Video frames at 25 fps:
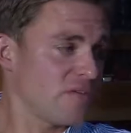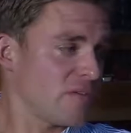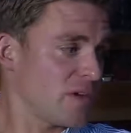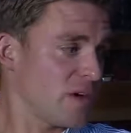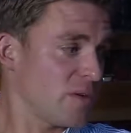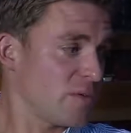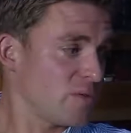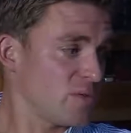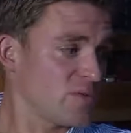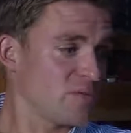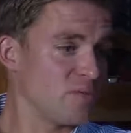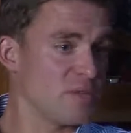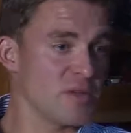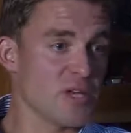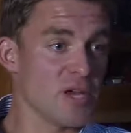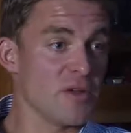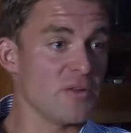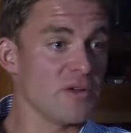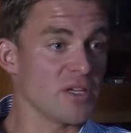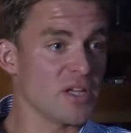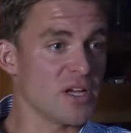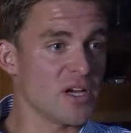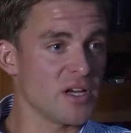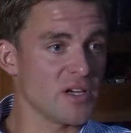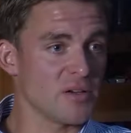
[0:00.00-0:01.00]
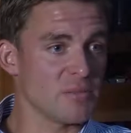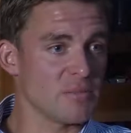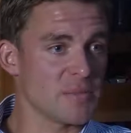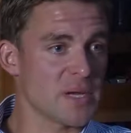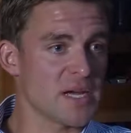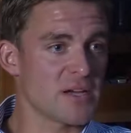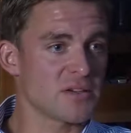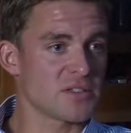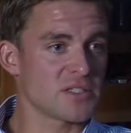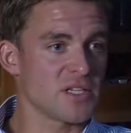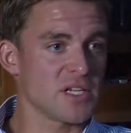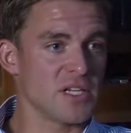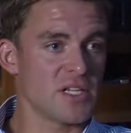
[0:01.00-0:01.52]
I was the only guy on
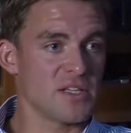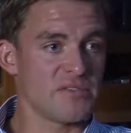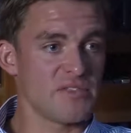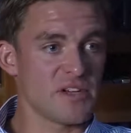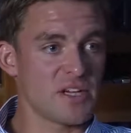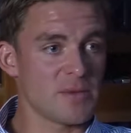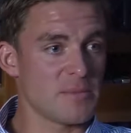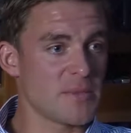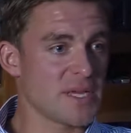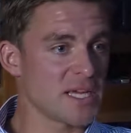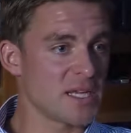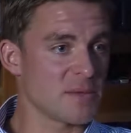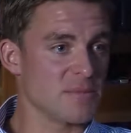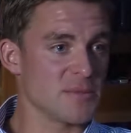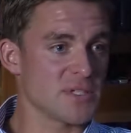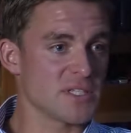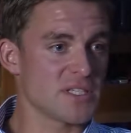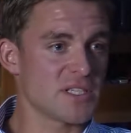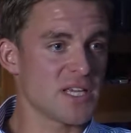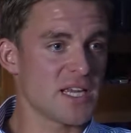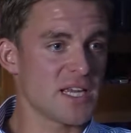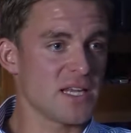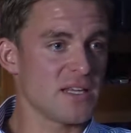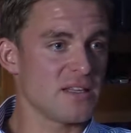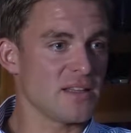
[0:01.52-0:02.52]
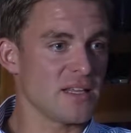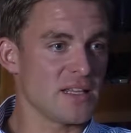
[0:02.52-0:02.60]
bow side, if I make a mistake,